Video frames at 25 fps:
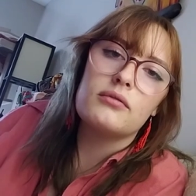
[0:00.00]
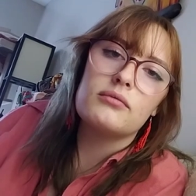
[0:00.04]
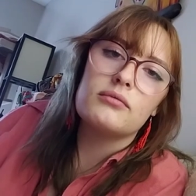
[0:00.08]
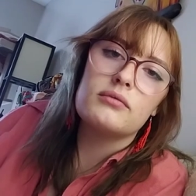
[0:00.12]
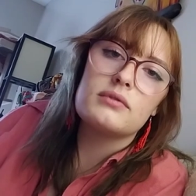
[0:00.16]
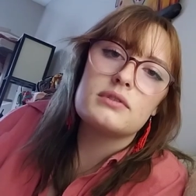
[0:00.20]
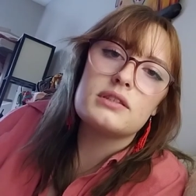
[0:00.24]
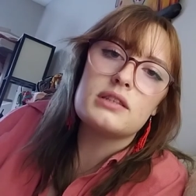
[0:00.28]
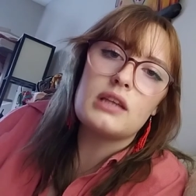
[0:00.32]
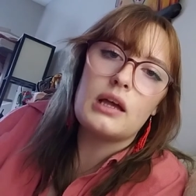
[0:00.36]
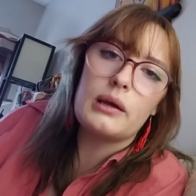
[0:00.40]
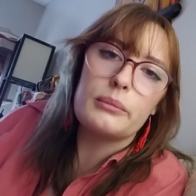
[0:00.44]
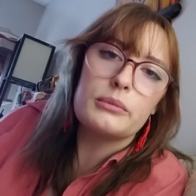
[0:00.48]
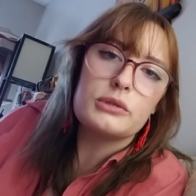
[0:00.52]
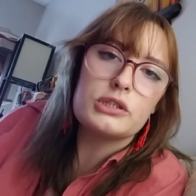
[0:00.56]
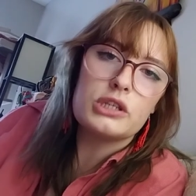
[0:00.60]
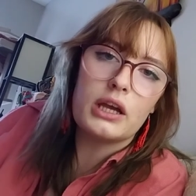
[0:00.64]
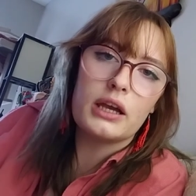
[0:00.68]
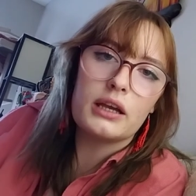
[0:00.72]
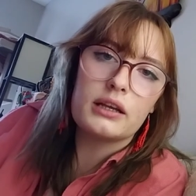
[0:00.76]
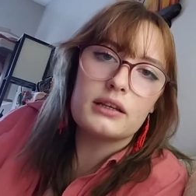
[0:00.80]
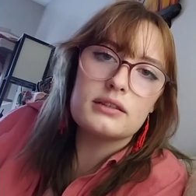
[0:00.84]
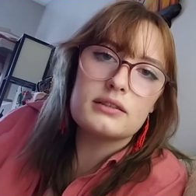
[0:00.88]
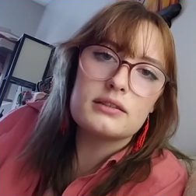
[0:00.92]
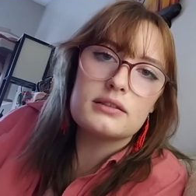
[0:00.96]

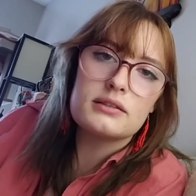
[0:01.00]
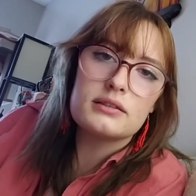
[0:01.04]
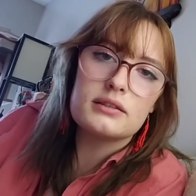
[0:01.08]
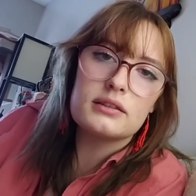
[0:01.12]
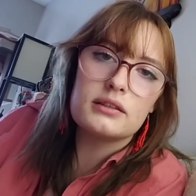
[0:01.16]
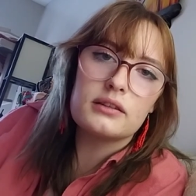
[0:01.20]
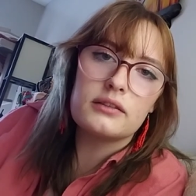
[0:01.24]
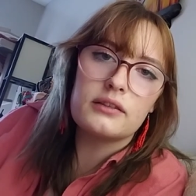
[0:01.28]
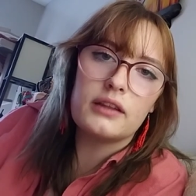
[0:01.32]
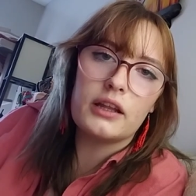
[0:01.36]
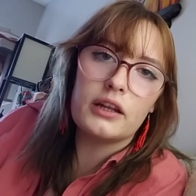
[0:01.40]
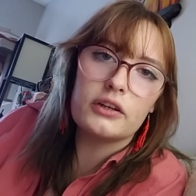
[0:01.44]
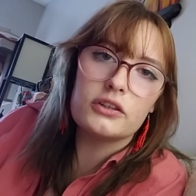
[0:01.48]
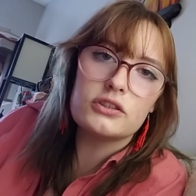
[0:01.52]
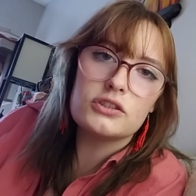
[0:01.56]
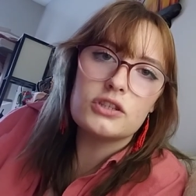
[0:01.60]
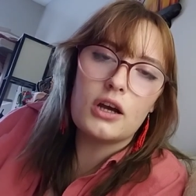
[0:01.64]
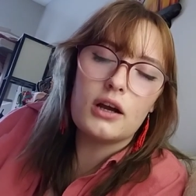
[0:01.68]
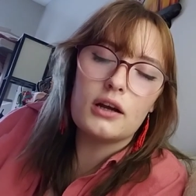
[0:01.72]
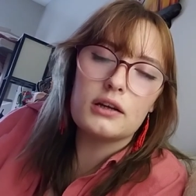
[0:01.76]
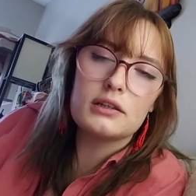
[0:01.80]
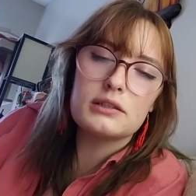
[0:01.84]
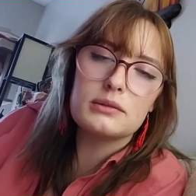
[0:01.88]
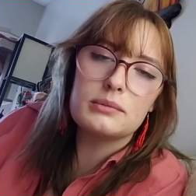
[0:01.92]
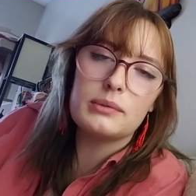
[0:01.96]
Subjects that are
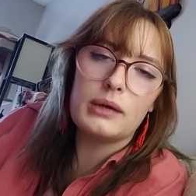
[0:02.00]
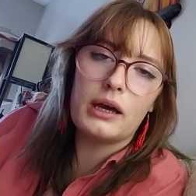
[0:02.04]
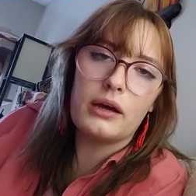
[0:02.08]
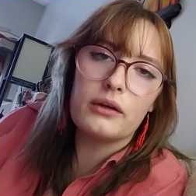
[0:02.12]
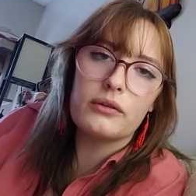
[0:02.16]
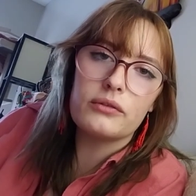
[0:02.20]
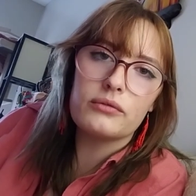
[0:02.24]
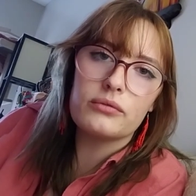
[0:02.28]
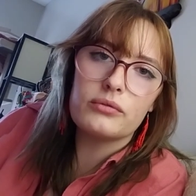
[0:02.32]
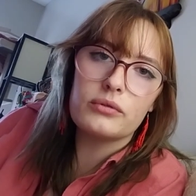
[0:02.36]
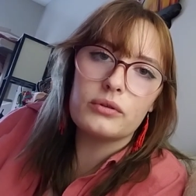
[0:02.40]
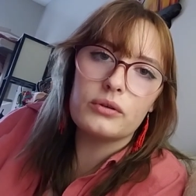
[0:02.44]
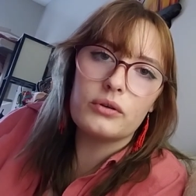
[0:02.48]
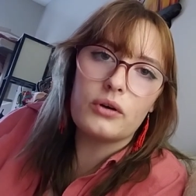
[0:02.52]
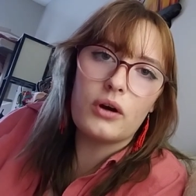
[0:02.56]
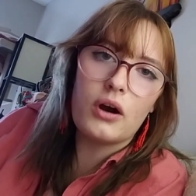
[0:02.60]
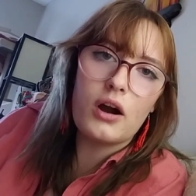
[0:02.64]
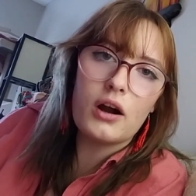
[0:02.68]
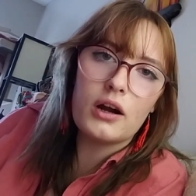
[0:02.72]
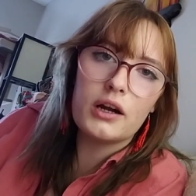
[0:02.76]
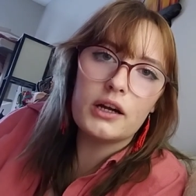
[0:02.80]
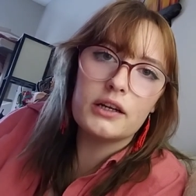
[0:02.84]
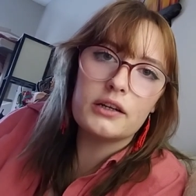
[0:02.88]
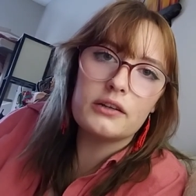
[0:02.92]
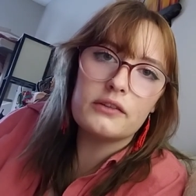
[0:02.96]
talked about through
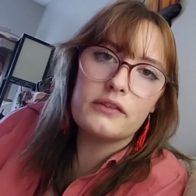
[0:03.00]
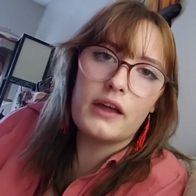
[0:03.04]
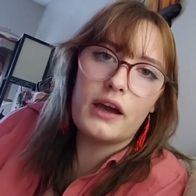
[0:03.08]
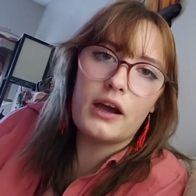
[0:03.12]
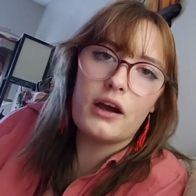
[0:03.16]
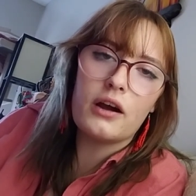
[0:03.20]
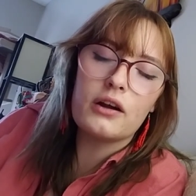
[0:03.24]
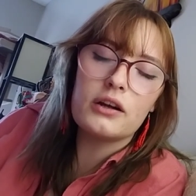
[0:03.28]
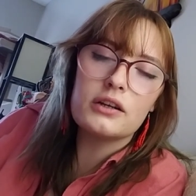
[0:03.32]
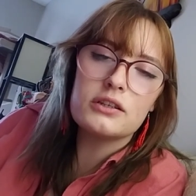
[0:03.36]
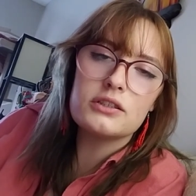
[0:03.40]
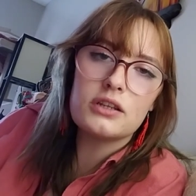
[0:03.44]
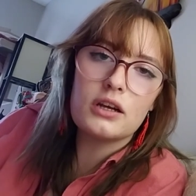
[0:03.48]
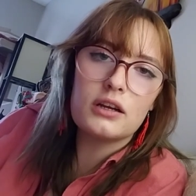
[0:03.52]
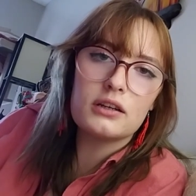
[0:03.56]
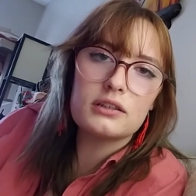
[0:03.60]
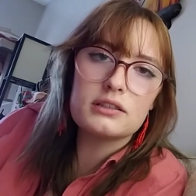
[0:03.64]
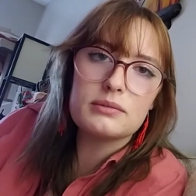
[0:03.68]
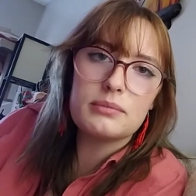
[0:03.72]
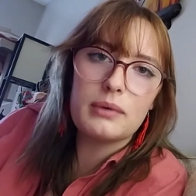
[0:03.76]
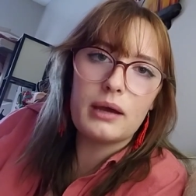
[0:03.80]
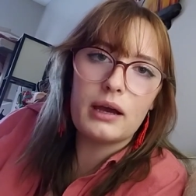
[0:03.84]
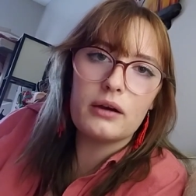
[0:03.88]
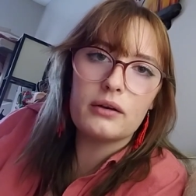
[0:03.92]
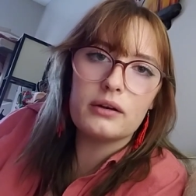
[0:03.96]
art that aren't talked
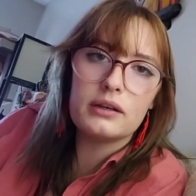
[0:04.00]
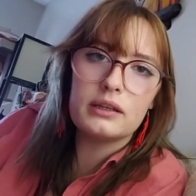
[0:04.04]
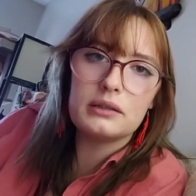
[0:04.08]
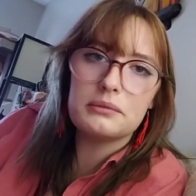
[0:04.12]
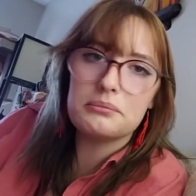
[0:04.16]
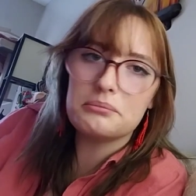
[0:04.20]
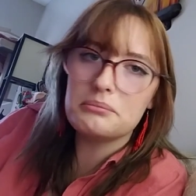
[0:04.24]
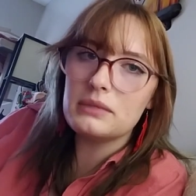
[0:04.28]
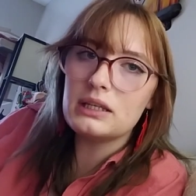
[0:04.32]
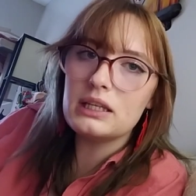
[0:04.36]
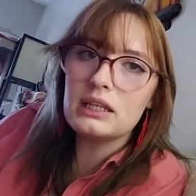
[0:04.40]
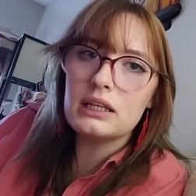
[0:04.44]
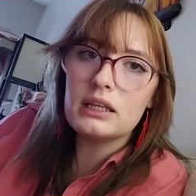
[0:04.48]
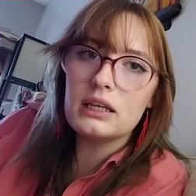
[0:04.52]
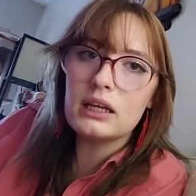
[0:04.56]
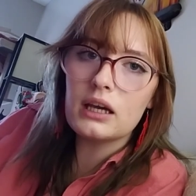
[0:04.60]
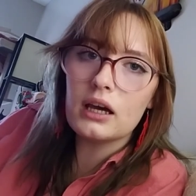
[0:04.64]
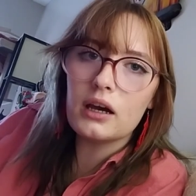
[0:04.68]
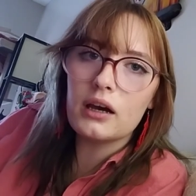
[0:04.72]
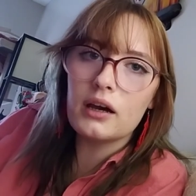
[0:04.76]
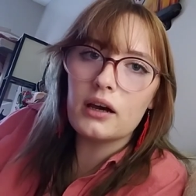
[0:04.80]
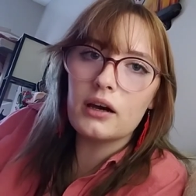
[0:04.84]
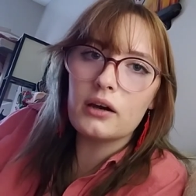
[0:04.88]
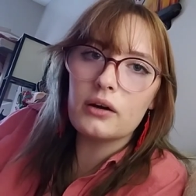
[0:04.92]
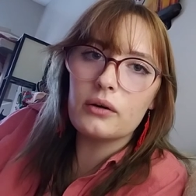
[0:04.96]
about in
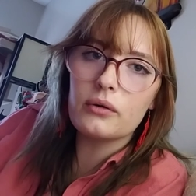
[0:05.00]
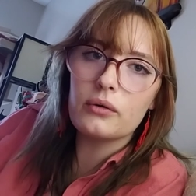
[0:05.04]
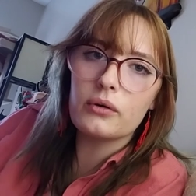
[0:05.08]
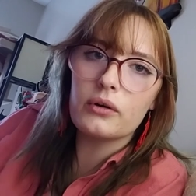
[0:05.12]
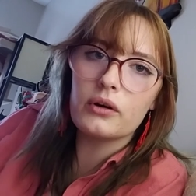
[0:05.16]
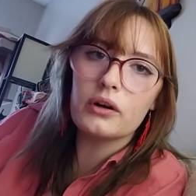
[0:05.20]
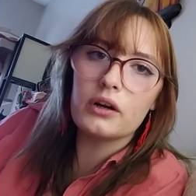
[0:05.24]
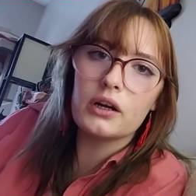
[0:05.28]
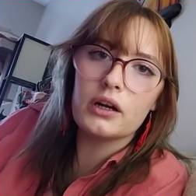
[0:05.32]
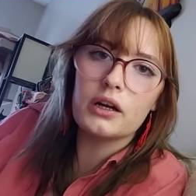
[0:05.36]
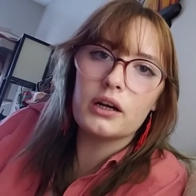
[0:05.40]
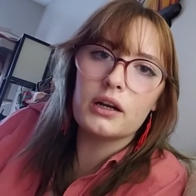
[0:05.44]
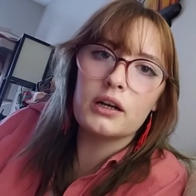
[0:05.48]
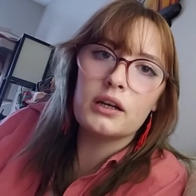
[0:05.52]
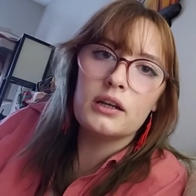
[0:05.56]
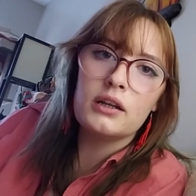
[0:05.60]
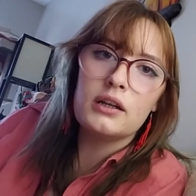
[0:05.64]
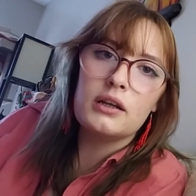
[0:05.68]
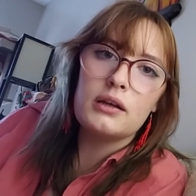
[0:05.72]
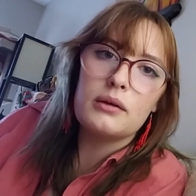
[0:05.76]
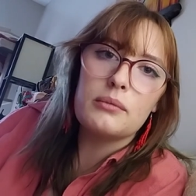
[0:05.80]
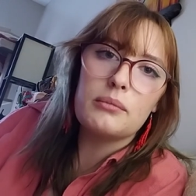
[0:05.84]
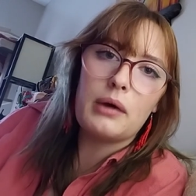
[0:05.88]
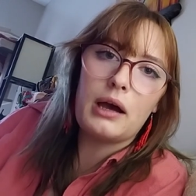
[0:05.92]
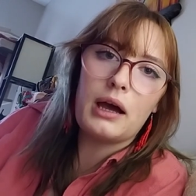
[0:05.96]
media or
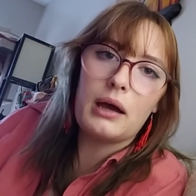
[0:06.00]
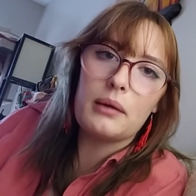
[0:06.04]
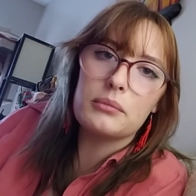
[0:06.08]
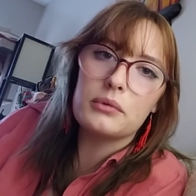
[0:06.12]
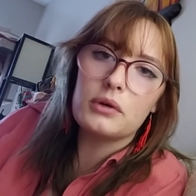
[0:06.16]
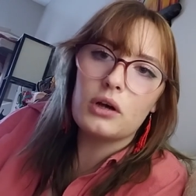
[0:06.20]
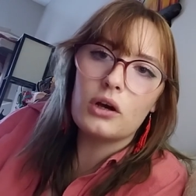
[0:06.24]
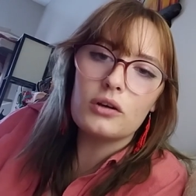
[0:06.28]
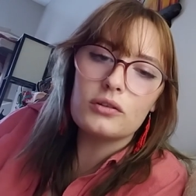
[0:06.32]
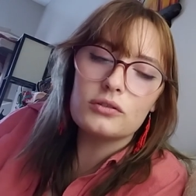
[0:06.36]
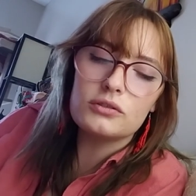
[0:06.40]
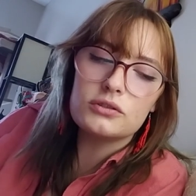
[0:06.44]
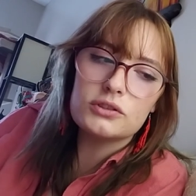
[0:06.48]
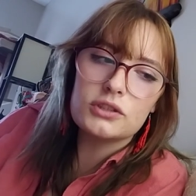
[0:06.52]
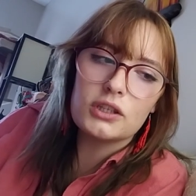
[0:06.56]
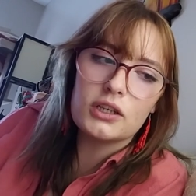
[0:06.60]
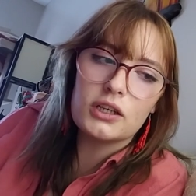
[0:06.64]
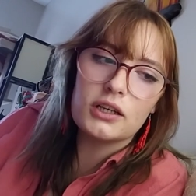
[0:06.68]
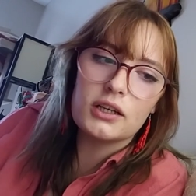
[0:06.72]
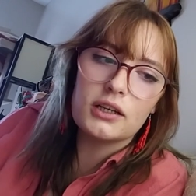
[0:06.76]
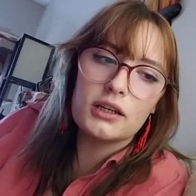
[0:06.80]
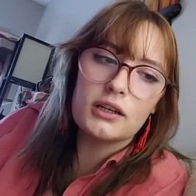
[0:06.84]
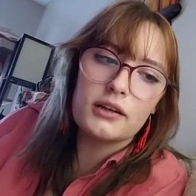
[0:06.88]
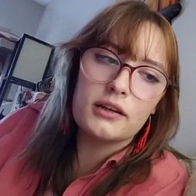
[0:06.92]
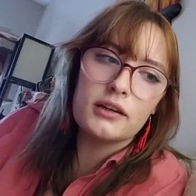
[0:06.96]
pop
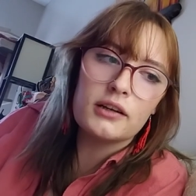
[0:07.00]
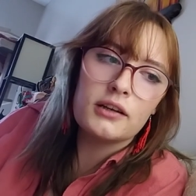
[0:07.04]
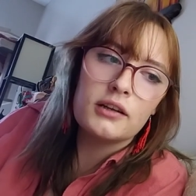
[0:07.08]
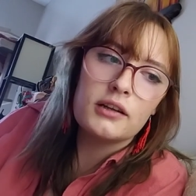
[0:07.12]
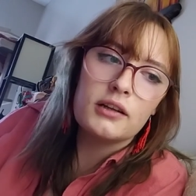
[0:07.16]
culture,